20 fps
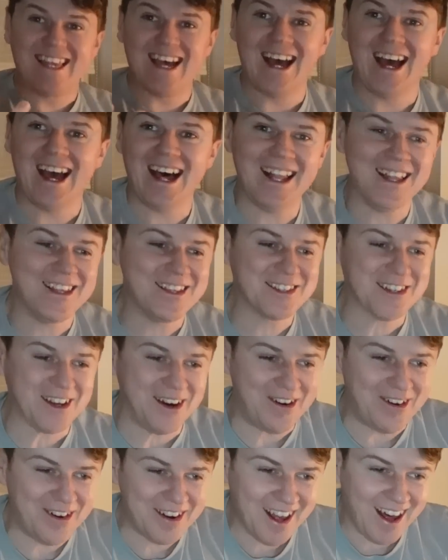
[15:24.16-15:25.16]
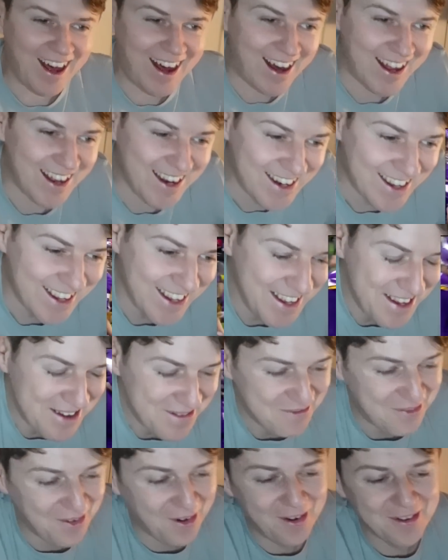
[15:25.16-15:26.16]
the hell is going on?
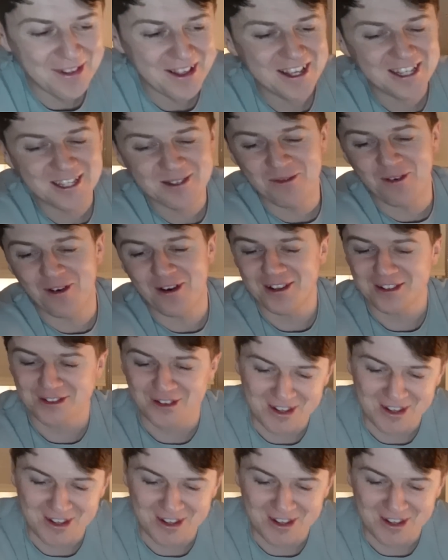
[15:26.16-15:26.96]
Bro, this sport is